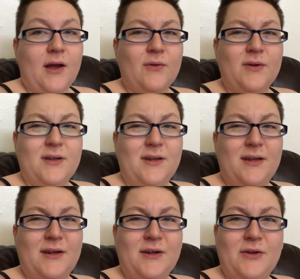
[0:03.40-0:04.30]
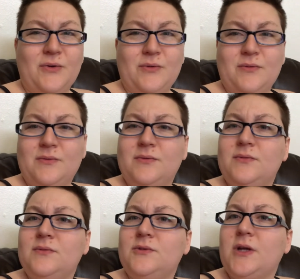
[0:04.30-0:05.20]
I really need a new
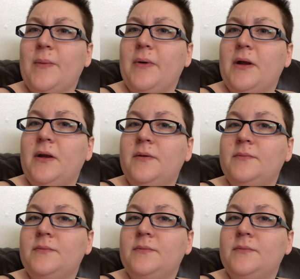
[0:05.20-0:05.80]
tripod.